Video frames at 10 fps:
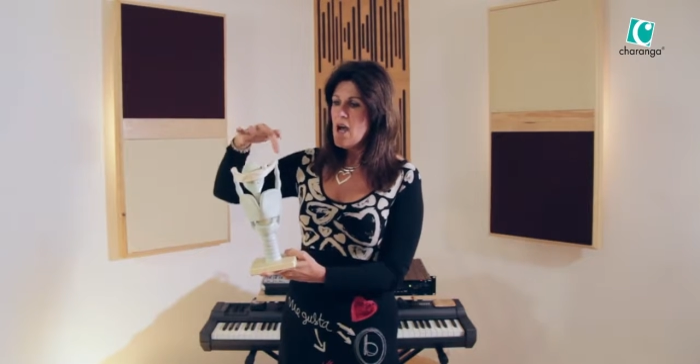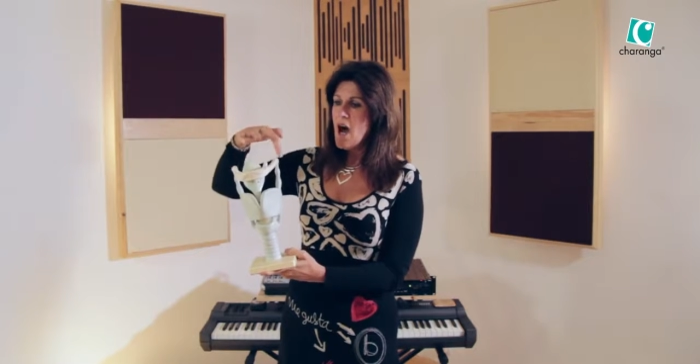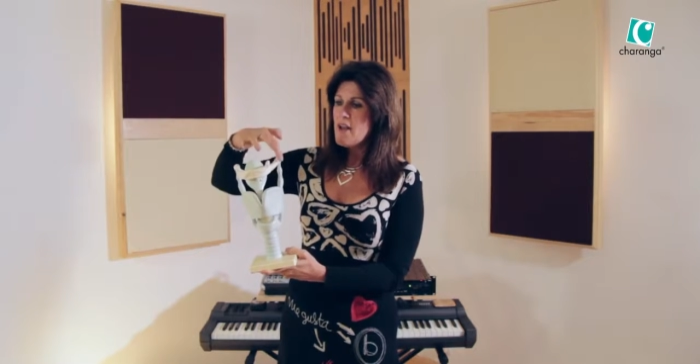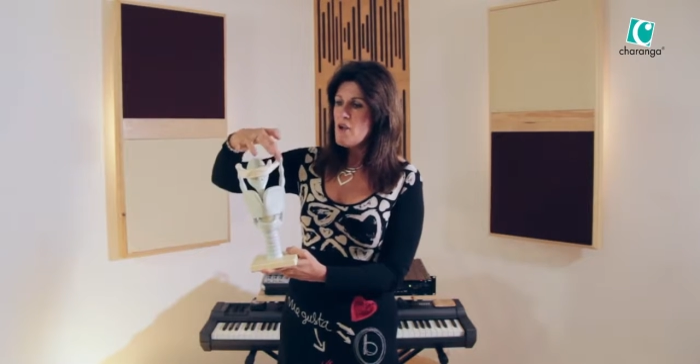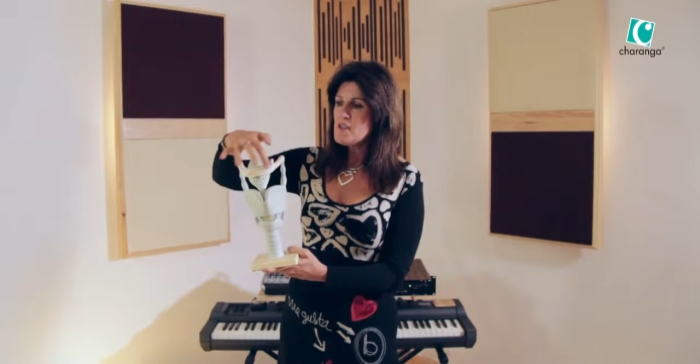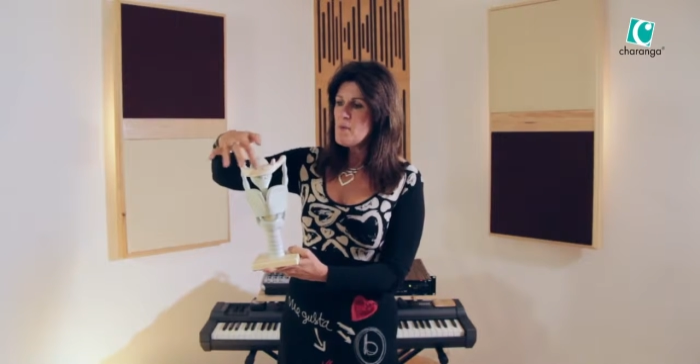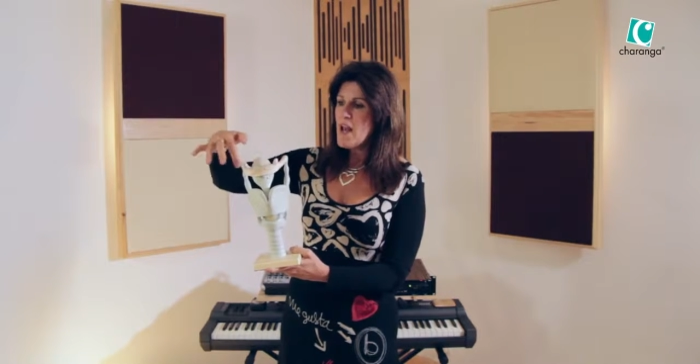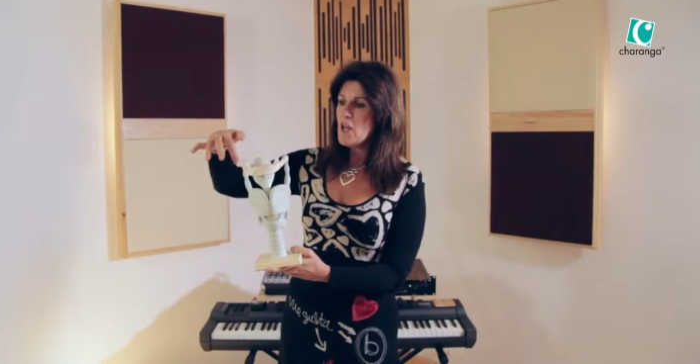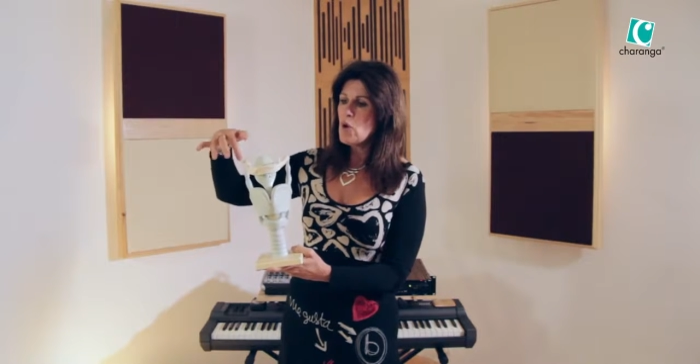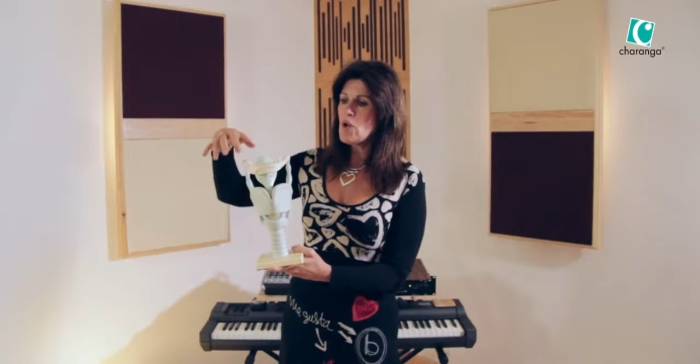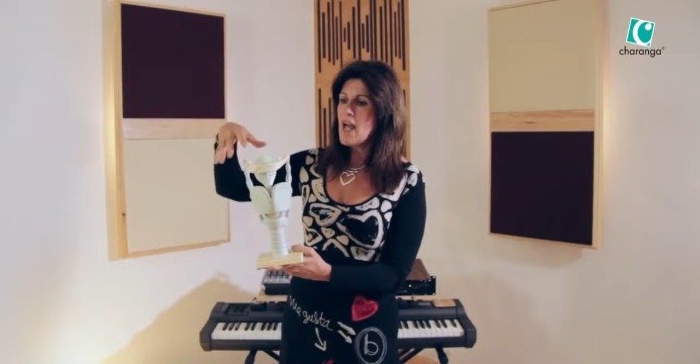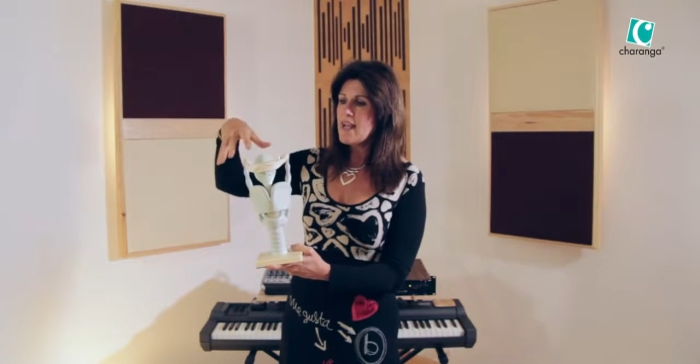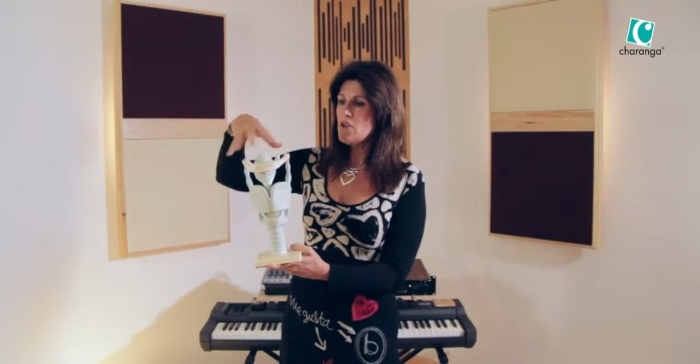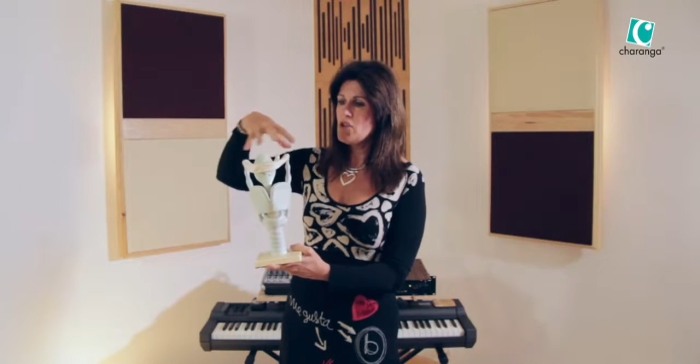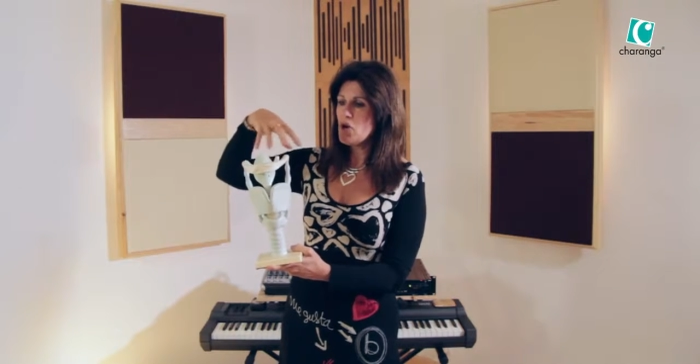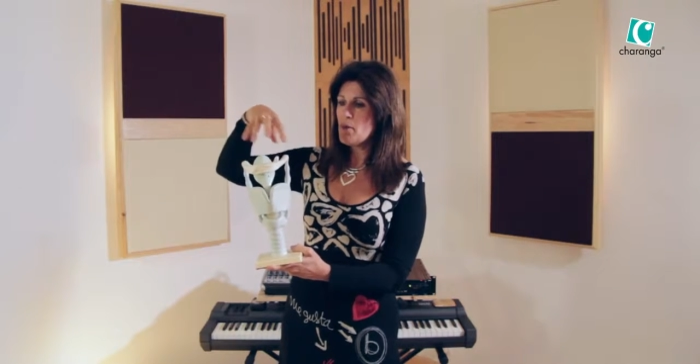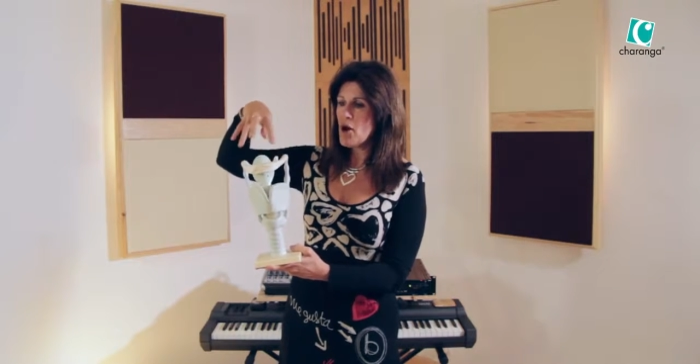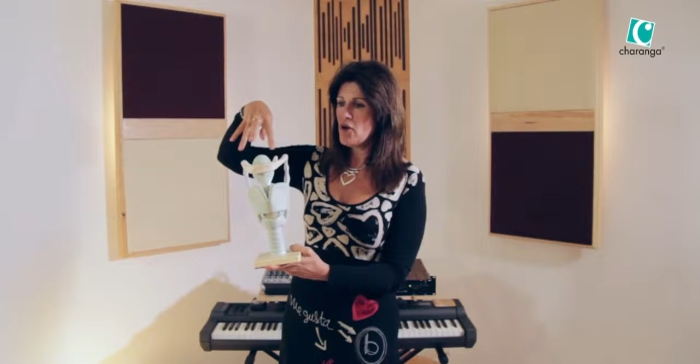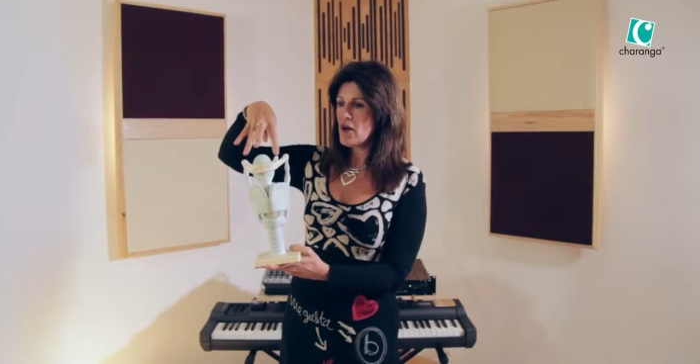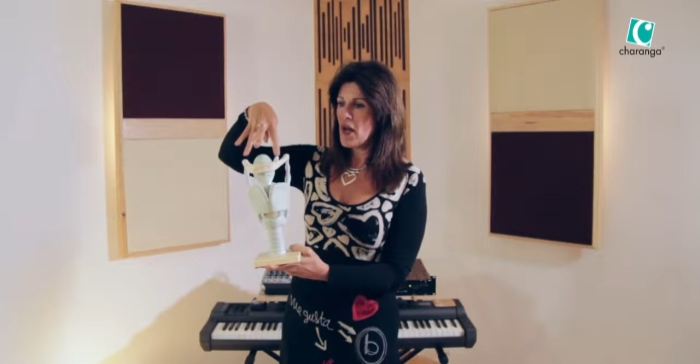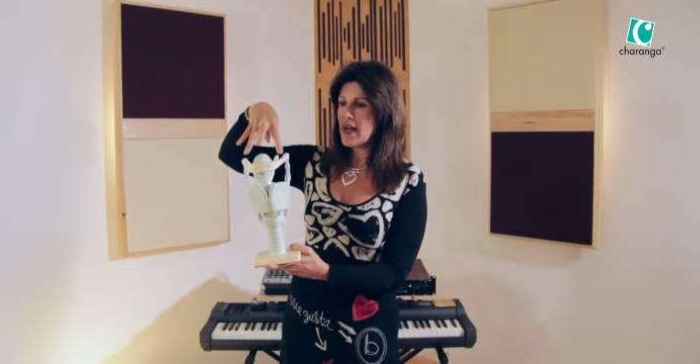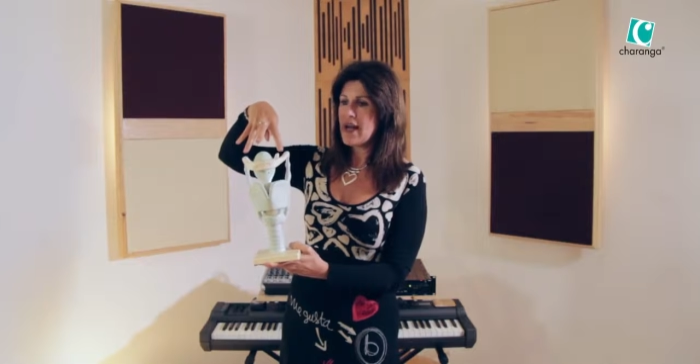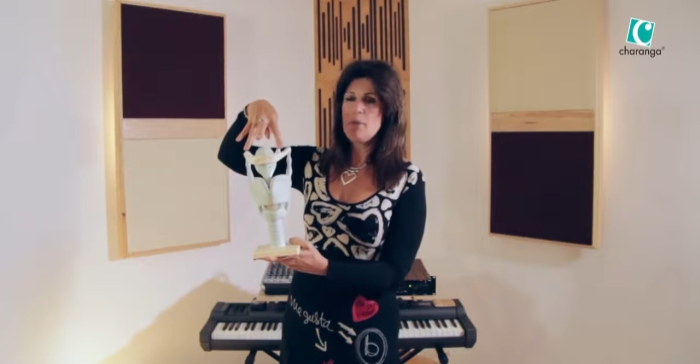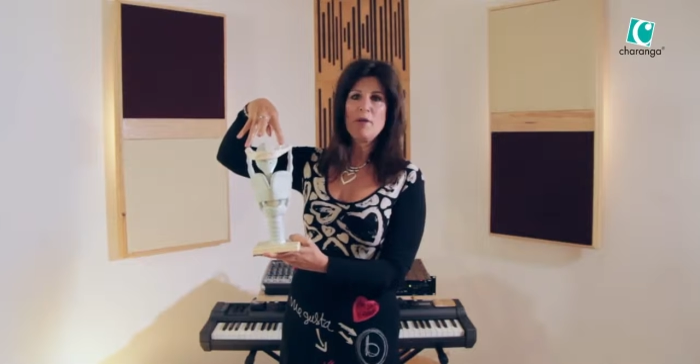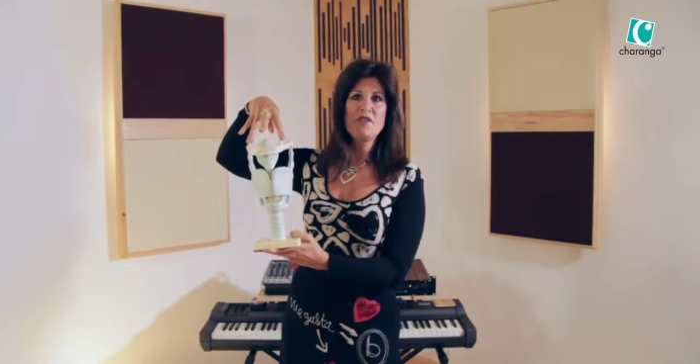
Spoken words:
I know this might look like your jawbone and like a couple